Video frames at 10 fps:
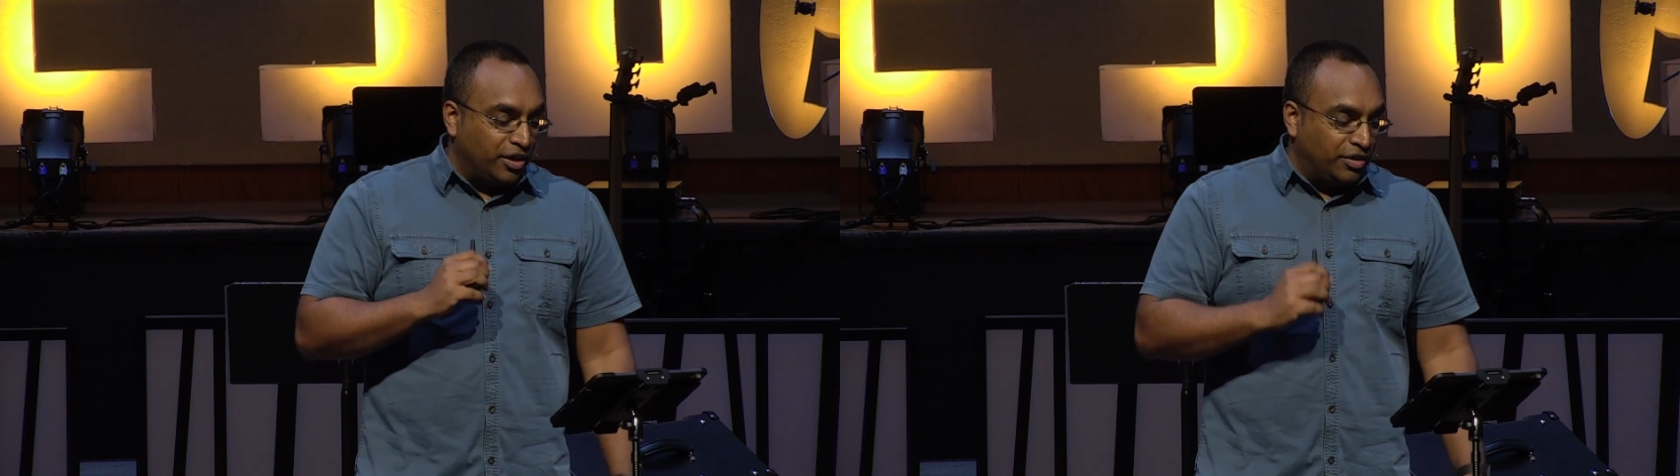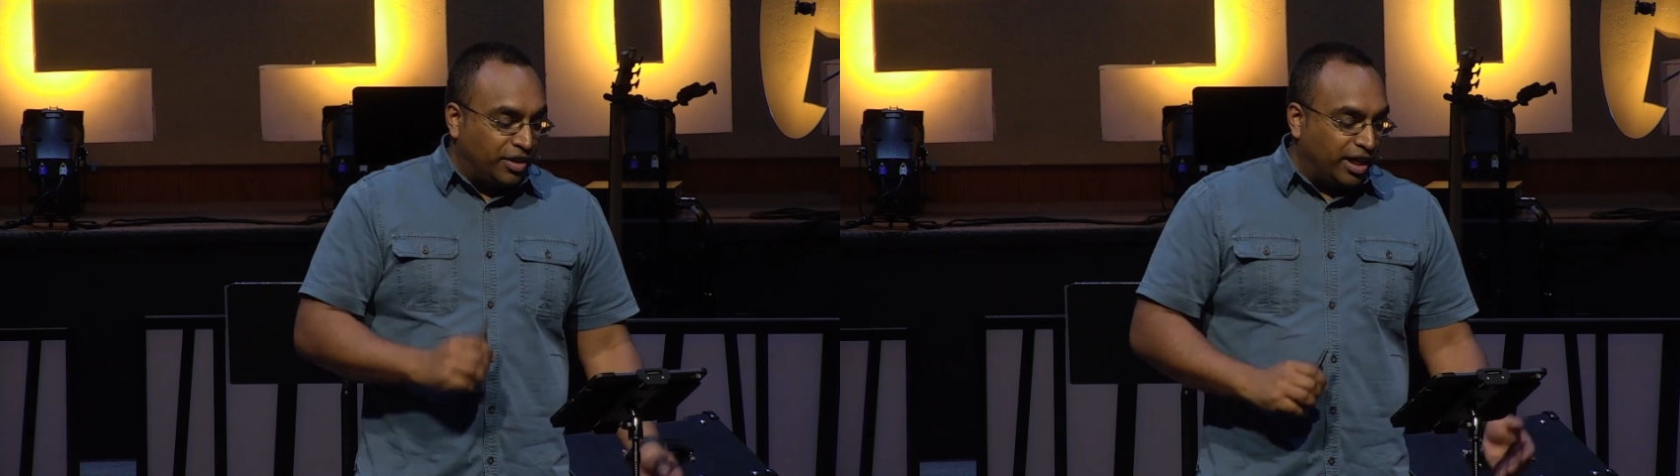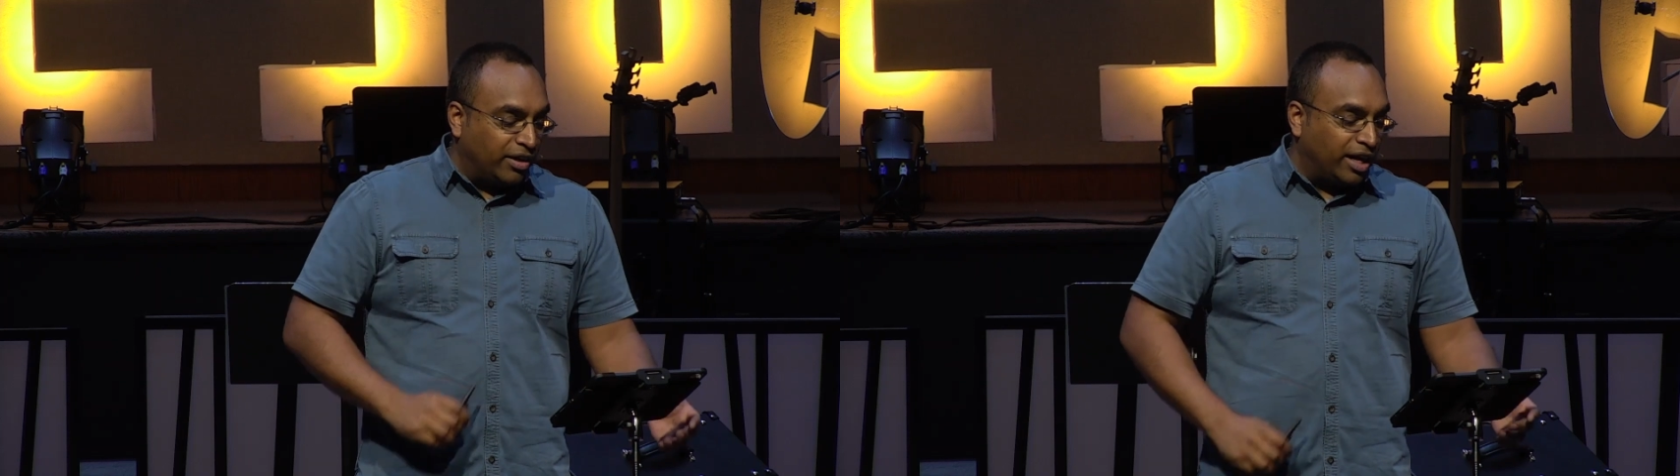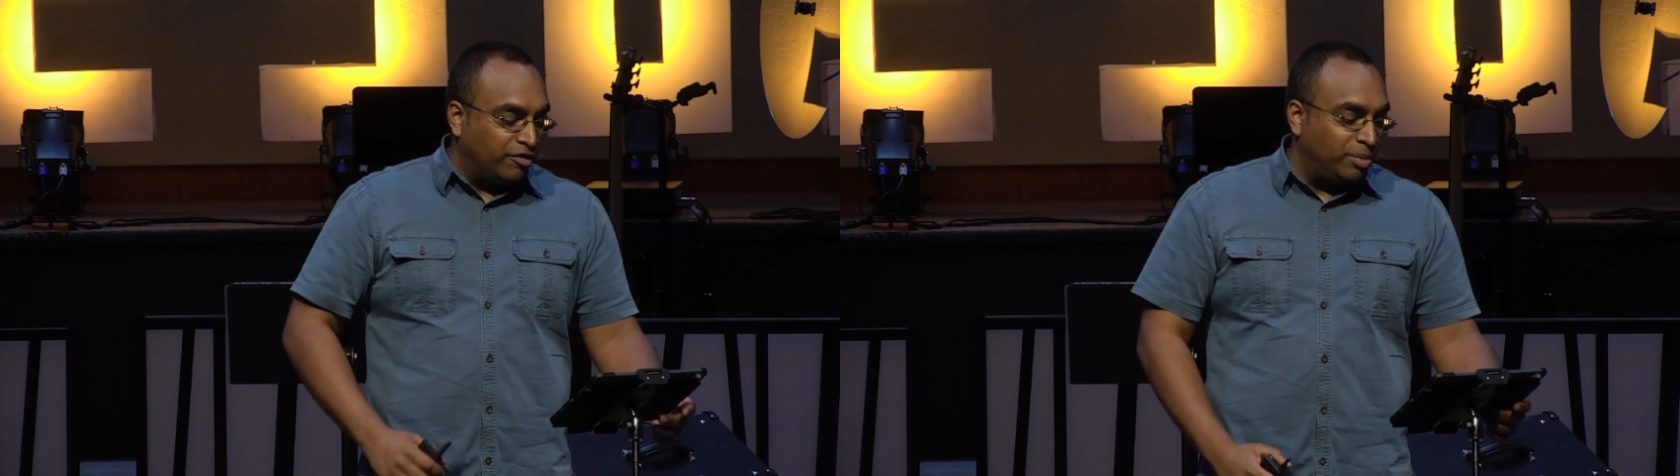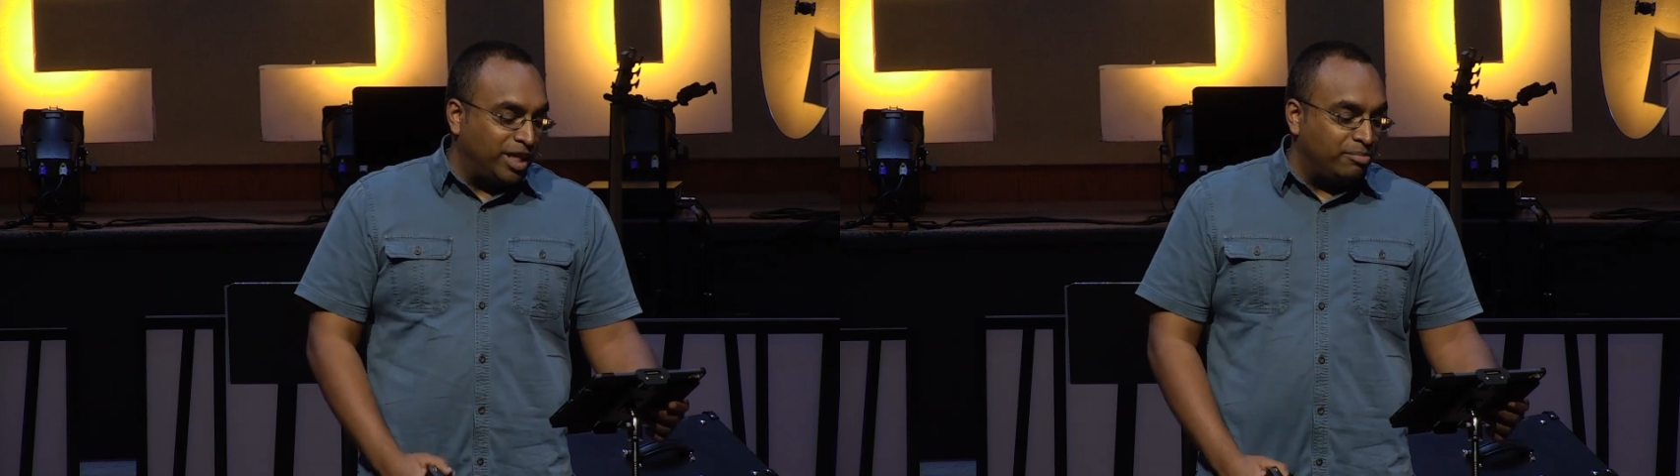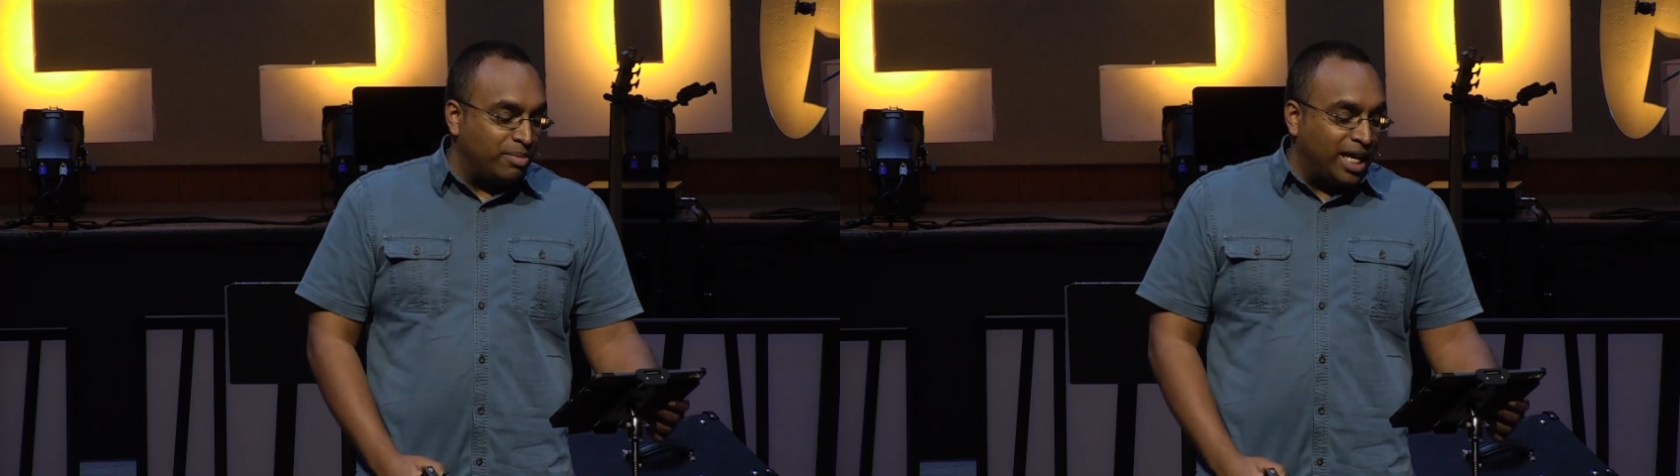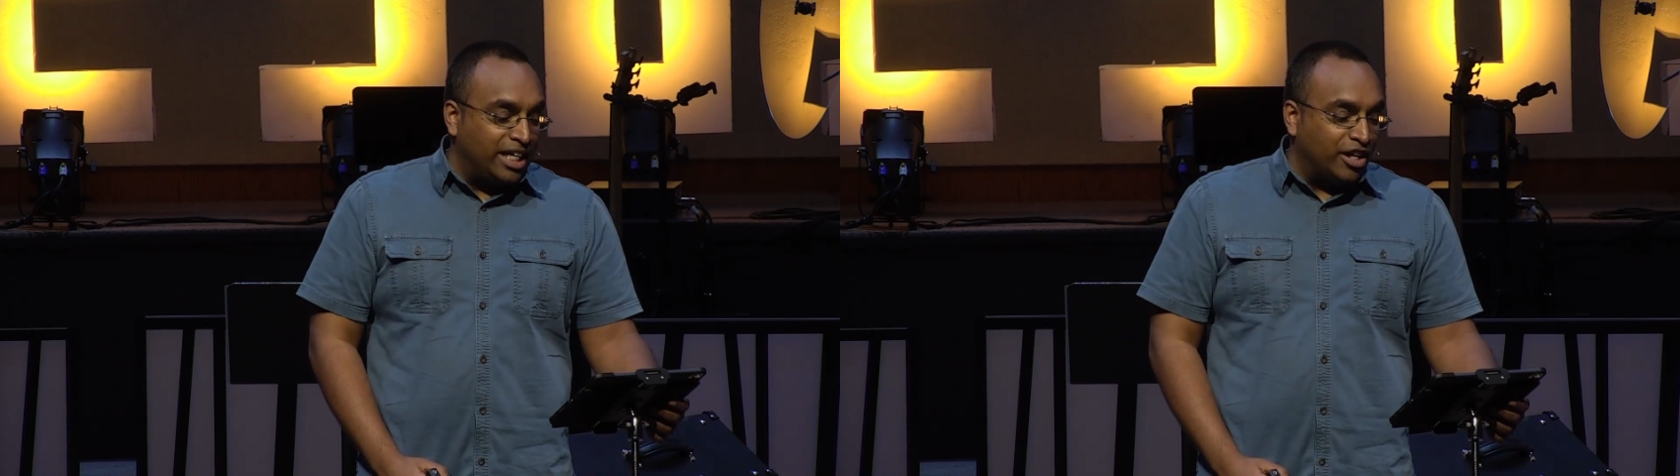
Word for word: There have been many